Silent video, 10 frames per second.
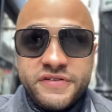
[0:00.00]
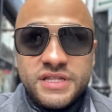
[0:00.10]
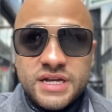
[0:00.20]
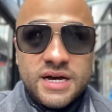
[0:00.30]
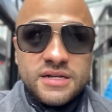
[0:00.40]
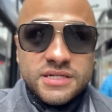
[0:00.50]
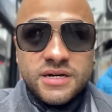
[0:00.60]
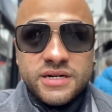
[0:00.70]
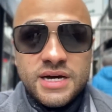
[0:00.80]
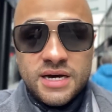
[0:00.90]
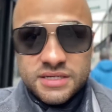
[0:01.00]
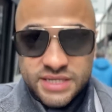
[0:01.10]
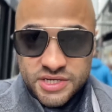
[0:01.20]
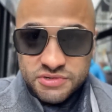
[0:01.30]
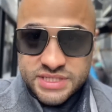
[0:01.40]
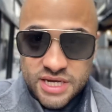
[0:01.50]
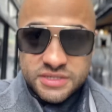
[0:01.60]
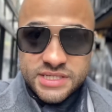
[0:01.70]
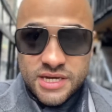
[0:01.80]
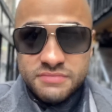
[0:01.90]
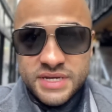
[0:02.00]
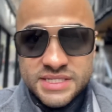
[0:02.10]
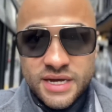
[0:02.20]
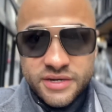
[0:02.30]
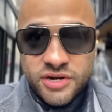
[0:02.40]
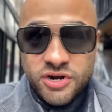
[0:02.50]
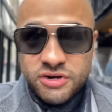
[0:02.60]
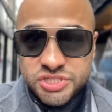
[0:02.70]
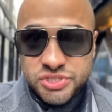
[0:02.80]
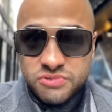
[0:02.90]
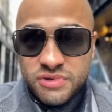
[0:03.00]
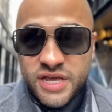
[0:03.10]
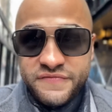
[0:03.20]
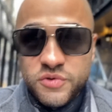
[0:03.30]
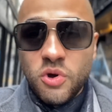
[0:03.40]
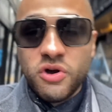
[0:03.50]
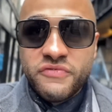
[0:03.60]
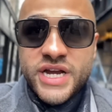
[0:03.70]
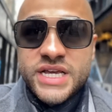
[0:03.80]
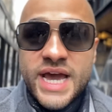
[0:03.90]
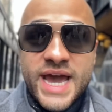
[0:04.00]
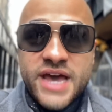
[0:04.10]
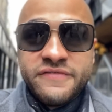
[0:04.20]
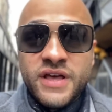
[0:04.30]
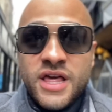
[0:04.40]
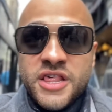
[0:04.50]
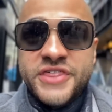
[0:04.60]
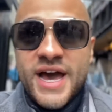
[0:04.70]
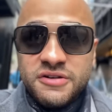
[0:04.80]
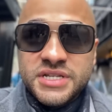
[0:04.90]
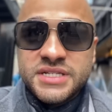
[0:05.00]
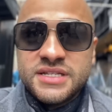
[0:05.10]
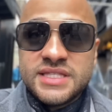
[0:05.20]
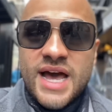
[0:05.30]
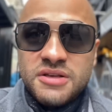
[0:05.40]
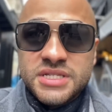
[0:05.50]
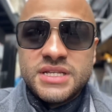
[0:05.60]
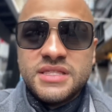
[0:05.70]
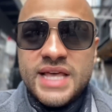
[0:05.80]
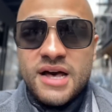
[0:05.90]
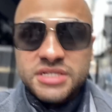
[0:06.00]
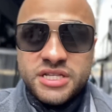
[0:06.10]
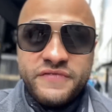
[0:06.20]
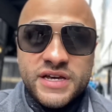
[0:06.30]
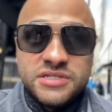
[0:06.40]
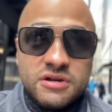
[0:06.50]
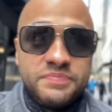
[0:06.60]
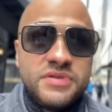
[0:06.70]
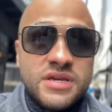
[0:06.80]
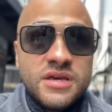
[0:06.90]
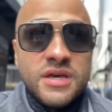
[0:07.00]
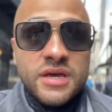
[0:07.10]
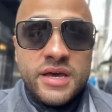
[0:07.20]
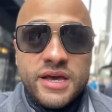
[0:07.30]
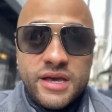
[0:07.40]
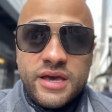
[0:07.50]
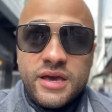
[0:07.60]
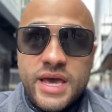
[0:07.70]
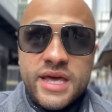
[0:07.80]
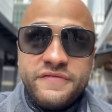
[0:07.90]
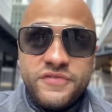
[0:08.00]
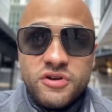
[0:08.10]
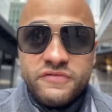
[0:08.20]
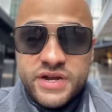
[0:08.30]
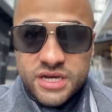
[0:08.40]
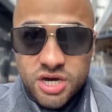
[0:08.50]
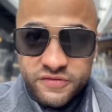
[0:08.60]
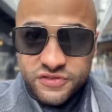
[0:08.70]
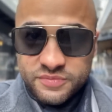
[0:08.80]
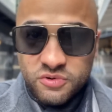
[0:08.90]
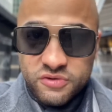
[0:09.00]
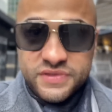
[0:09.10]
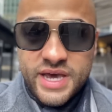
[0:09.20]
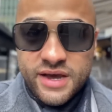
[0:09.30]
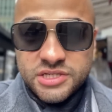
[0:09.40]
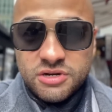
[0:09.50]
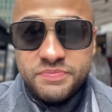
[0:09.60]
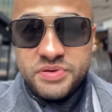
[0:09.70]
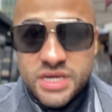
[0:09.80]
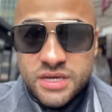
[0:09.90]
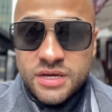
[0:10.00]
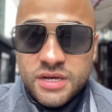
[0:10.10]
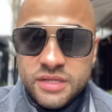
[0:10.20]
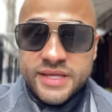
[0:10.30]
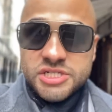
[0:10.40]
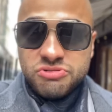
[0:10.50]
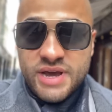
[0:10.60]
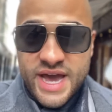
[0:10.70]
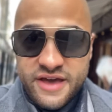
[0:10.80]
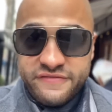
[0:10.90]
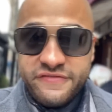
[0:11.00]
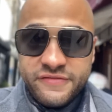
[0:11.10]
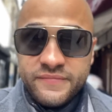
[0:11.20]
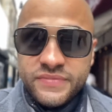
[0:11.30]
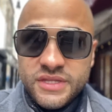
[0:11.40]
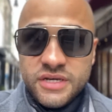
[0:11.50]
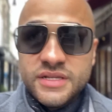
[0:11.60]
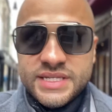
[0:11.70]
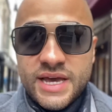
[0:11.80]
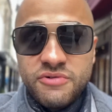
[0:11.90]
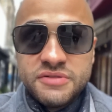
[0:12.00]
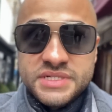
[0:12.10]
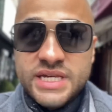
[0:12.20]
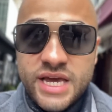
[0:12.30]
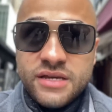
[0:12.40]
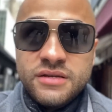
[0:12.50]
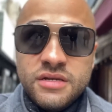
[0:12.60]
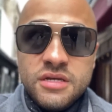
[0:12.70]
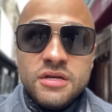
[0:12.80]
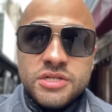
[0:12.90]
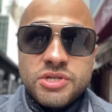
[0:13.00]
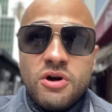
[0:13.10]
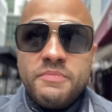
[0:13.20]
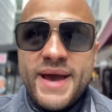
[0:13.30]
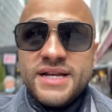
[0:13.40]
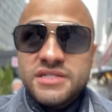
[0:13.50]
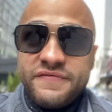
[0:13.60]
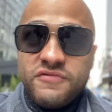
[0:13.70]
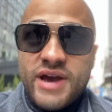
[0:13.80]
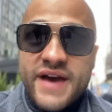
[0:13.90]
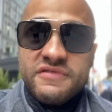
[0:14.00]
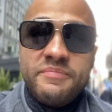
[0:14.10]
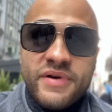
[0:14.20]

$100, and you sell some, it's not gonna hurt you if you already have thousands and thousands and thousands of XRP, and if you're already comfortable with the XRP that you have. You understand what I'm saying? So imagine if you have a